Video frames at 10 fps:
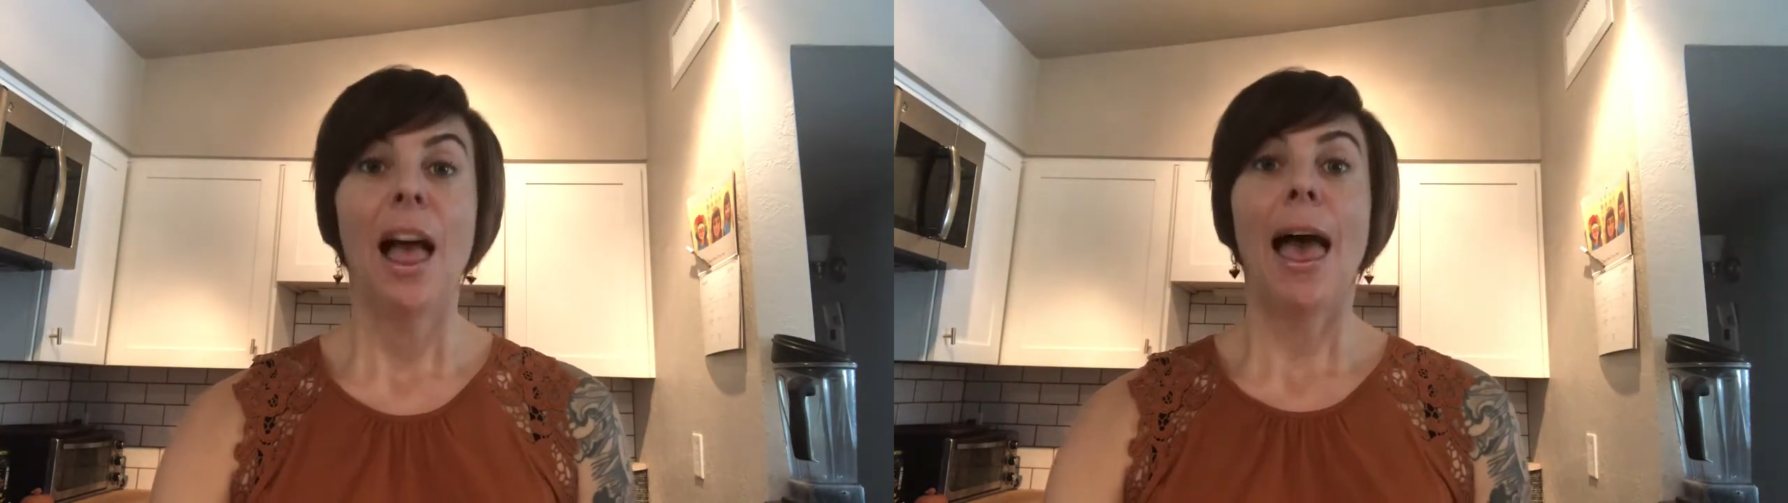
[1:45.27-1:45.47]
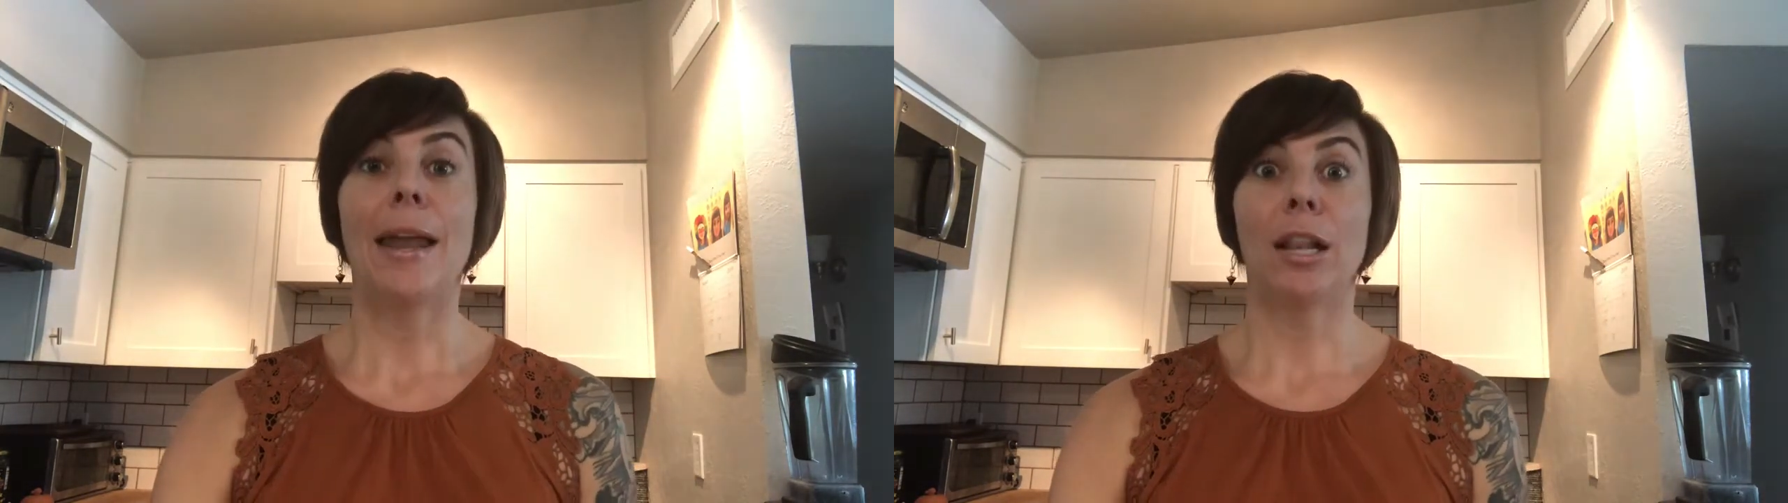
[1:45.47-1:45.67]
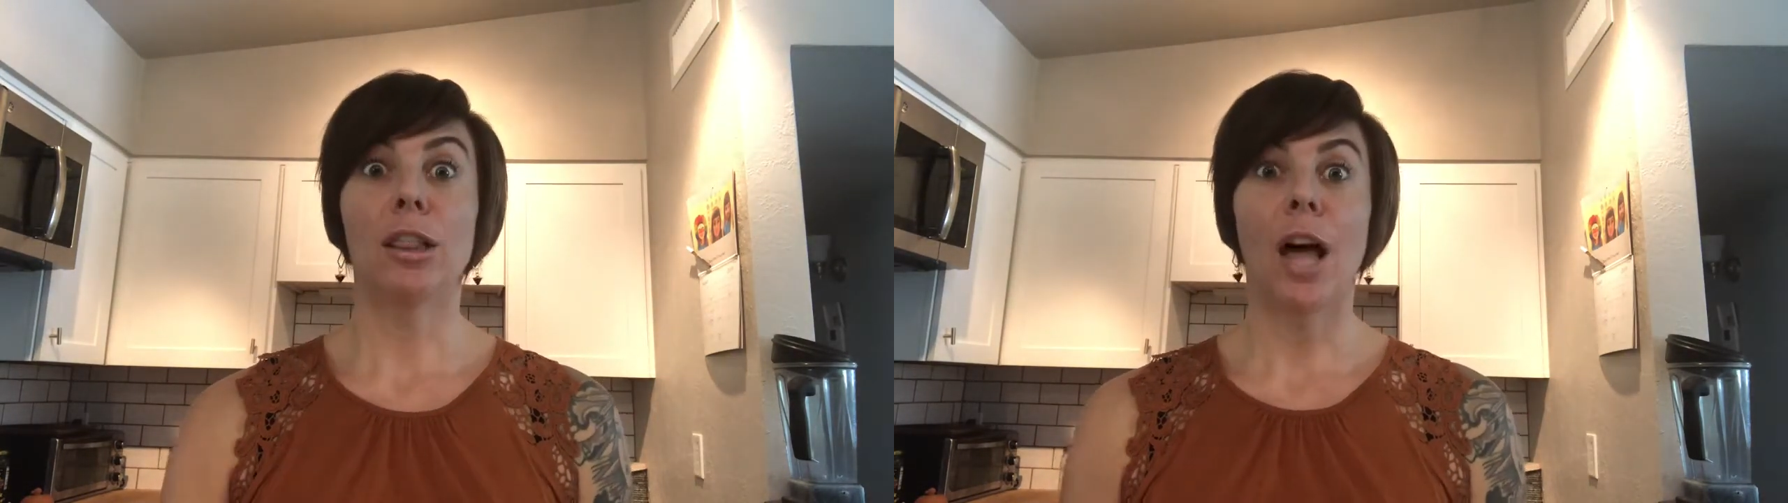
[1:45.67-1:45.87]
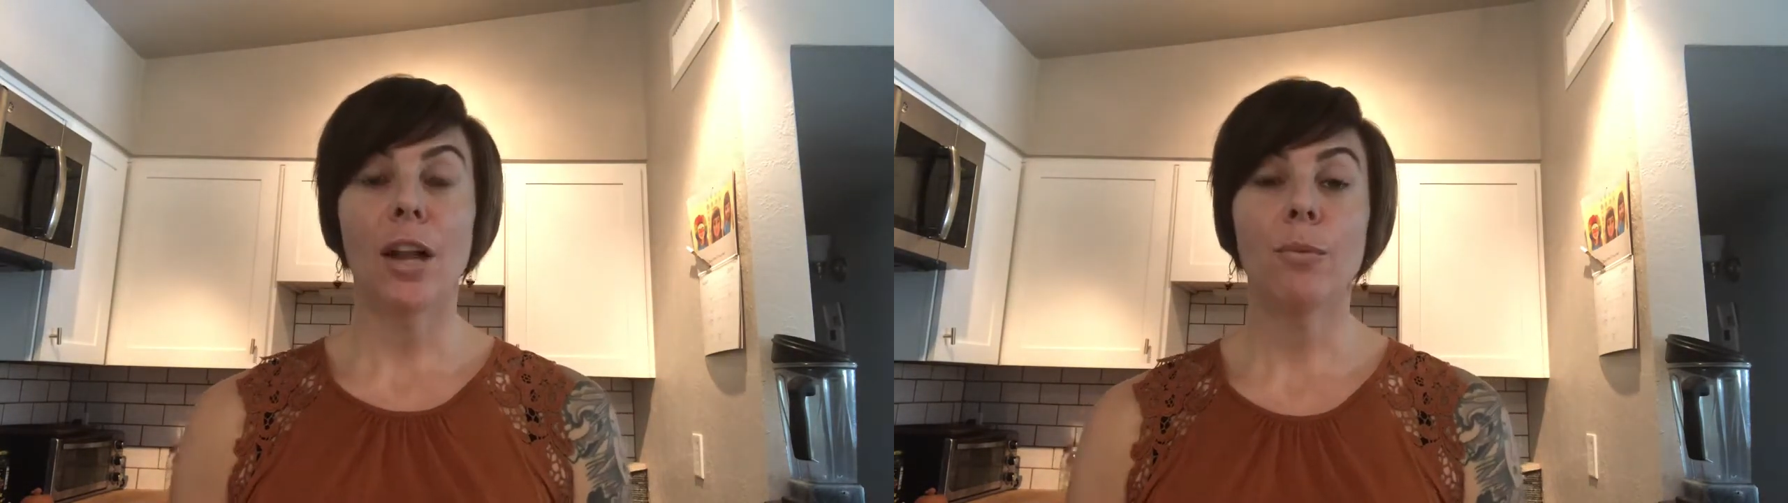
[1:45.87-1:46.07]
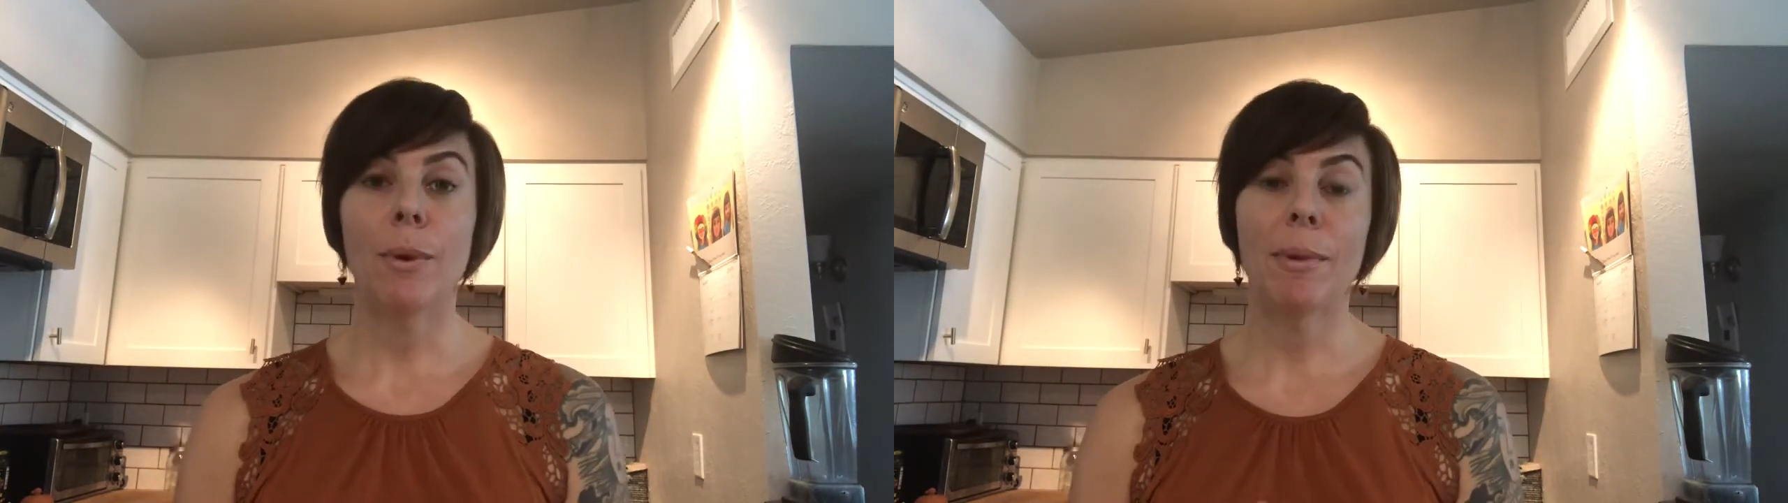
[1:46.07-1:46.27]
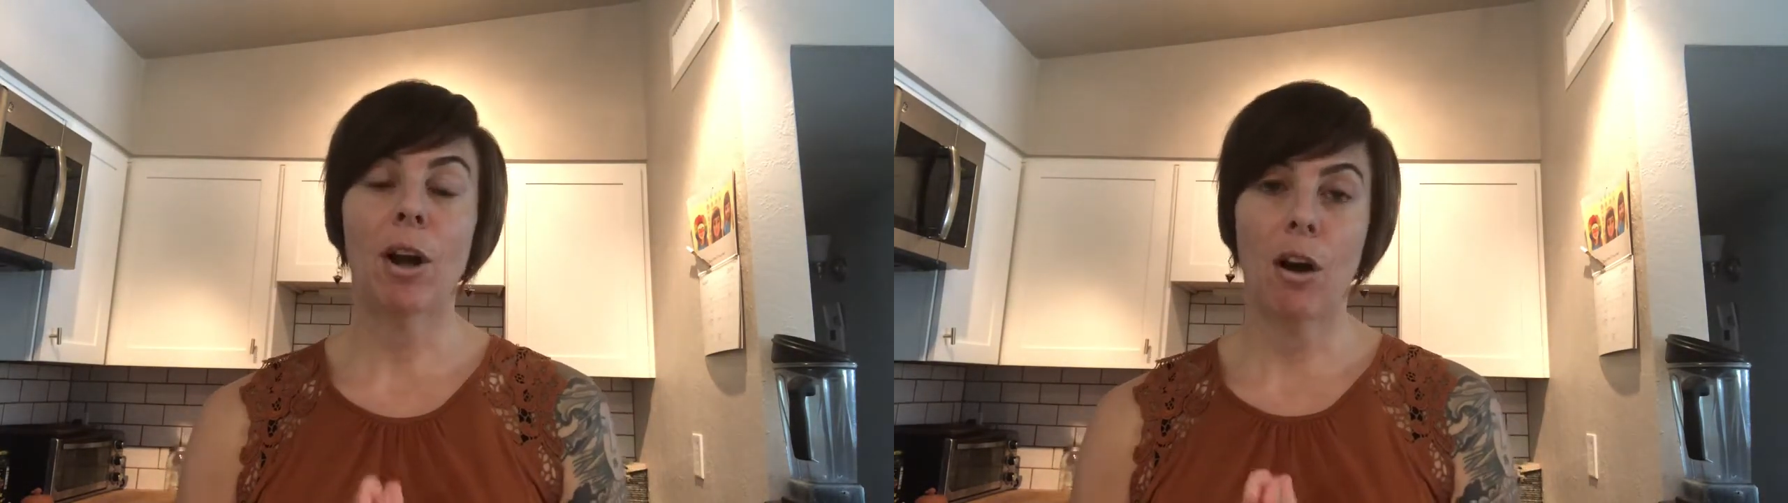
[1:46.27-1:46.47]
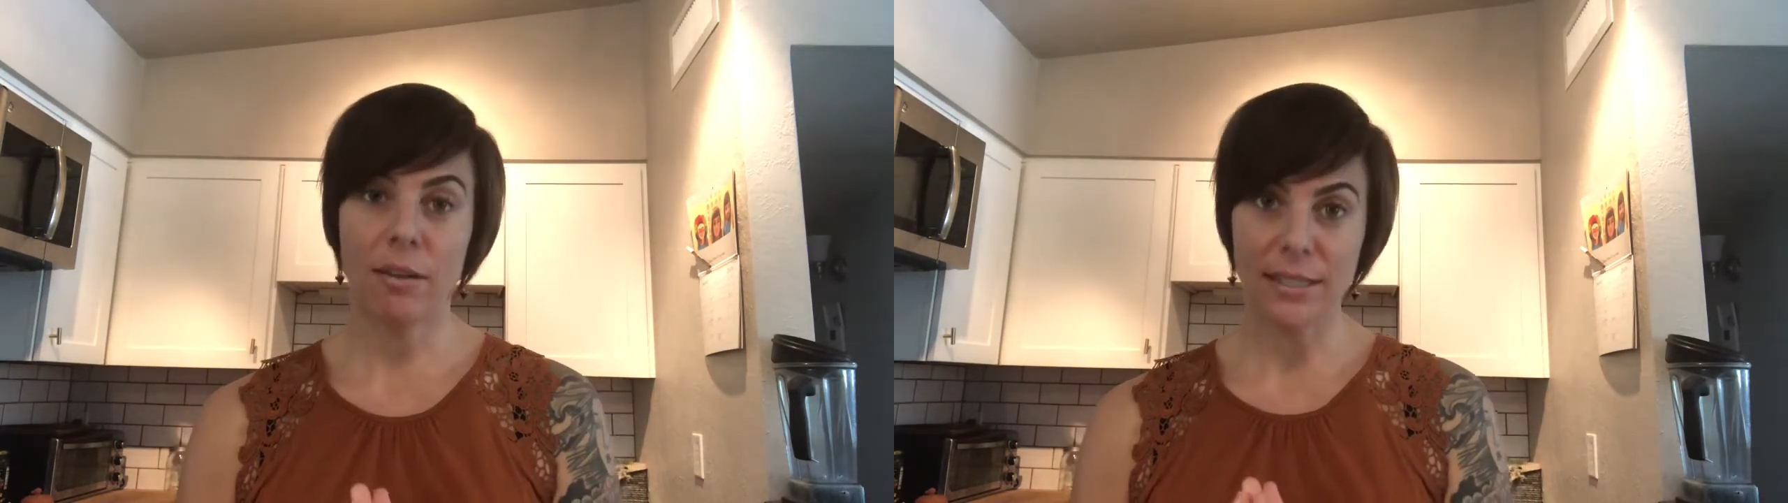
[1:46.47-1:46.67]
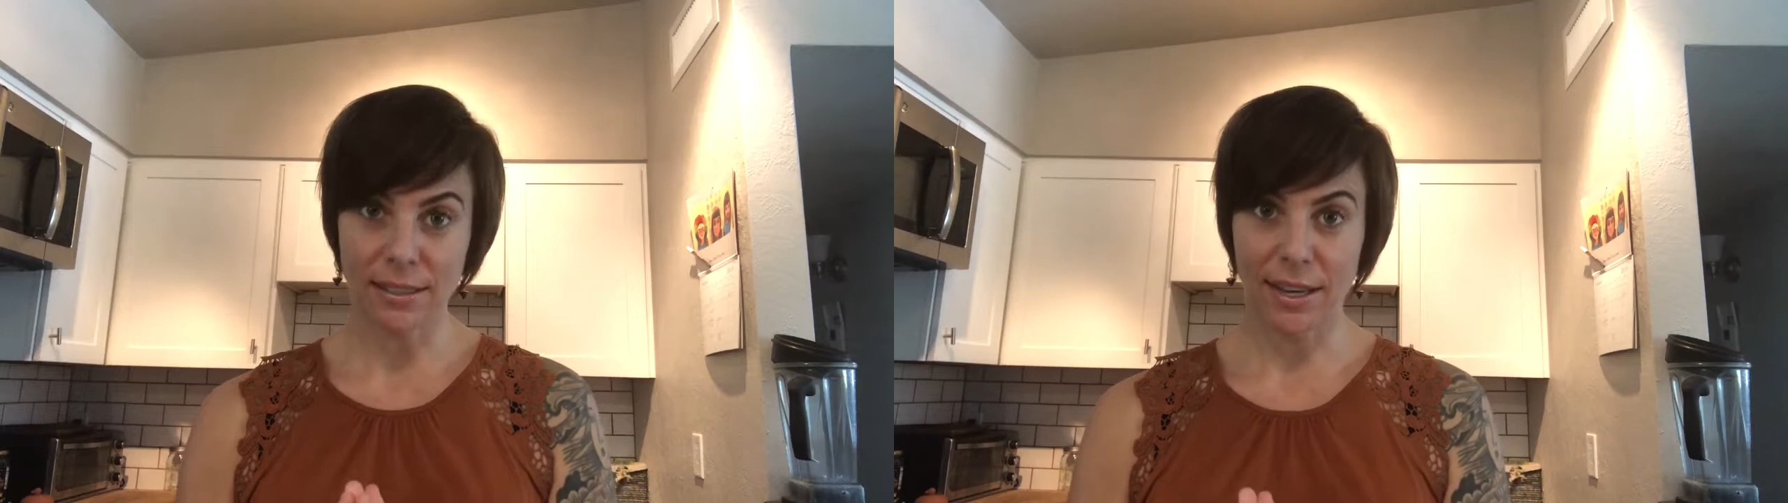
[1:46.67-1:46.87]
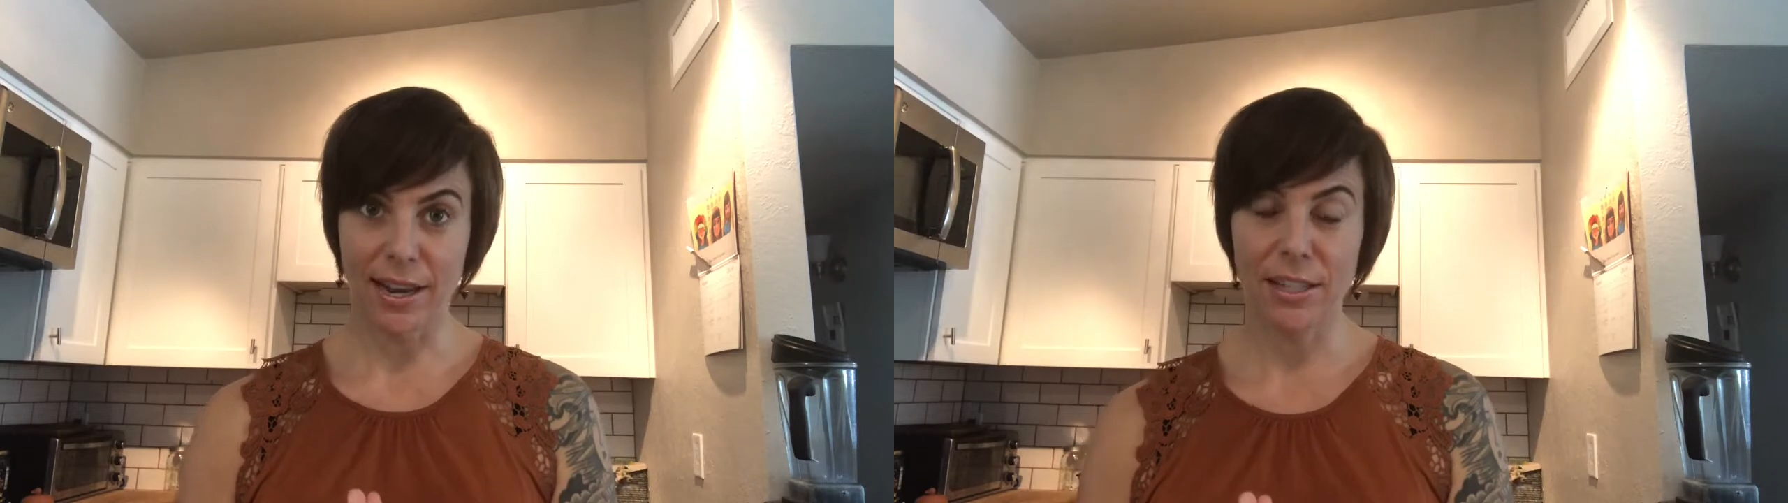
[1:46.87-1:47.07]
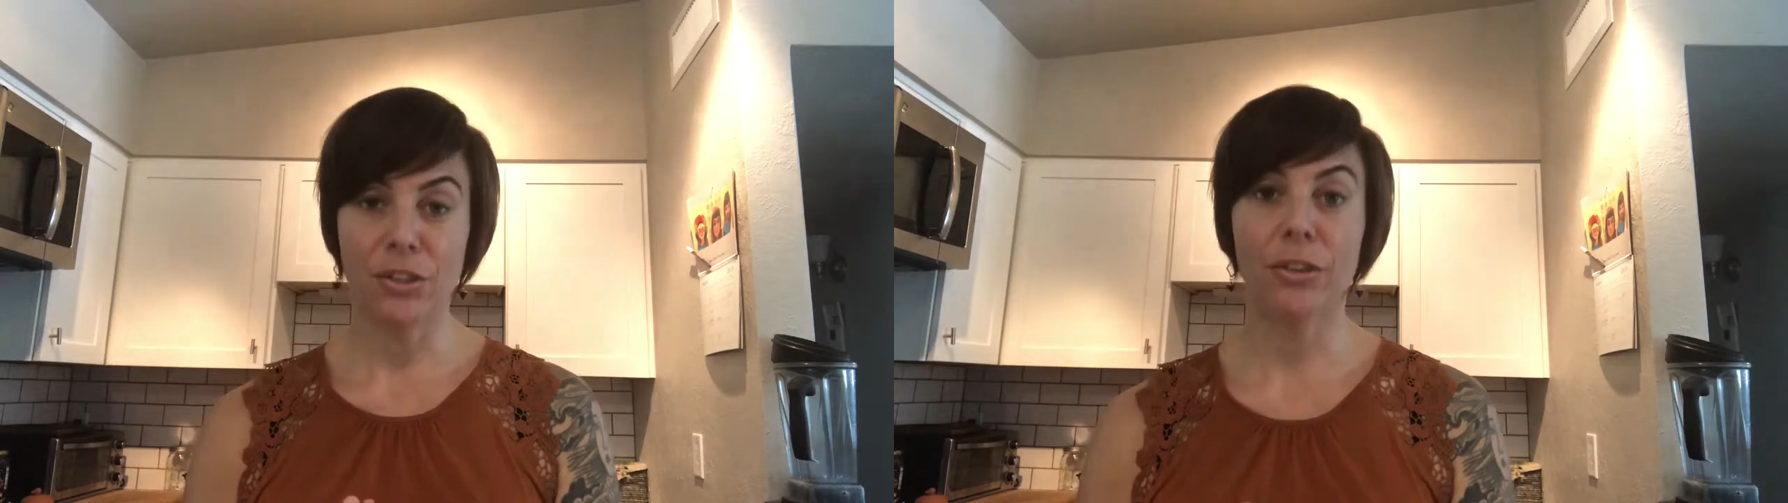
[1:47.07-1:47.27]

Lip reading: and a lot of women are these days,